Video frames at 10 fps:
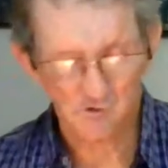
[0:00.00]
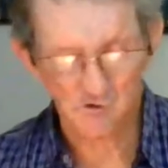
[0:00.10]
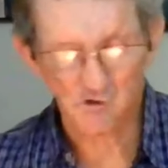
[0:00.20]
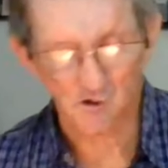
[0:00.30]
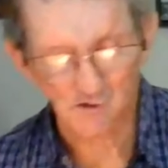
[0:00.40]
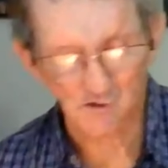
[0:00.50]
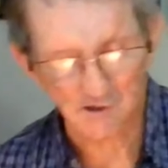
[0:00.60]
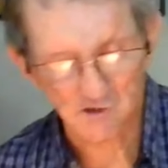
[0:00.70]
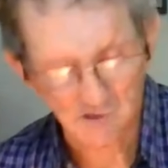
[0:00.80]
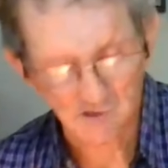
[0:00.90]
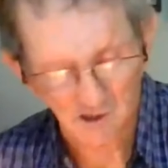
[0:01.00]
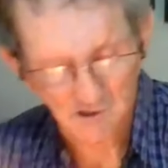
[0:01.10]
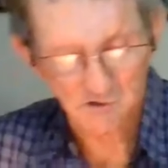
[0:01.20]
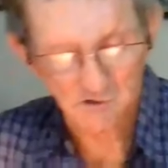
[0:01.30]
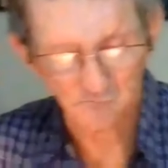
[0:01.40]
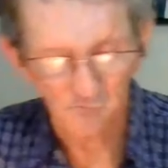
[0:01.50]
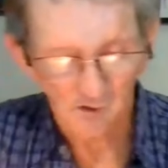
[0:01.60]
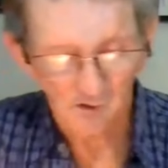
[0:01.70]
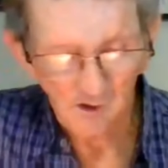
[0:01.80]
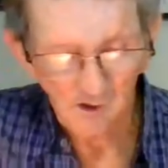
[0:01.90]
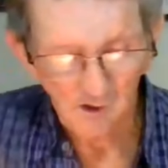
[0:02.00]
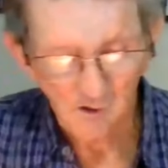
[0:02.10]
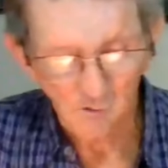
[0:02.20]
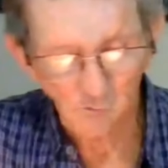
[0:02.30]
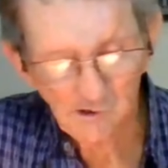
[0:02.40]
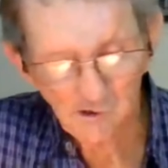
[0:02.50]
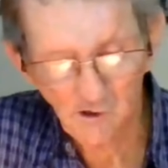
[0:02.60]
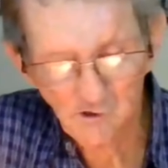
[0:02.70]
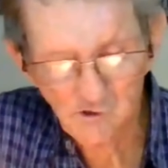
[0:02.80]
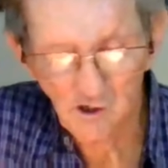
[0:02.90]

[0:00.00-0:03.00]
this whole exercise, we learned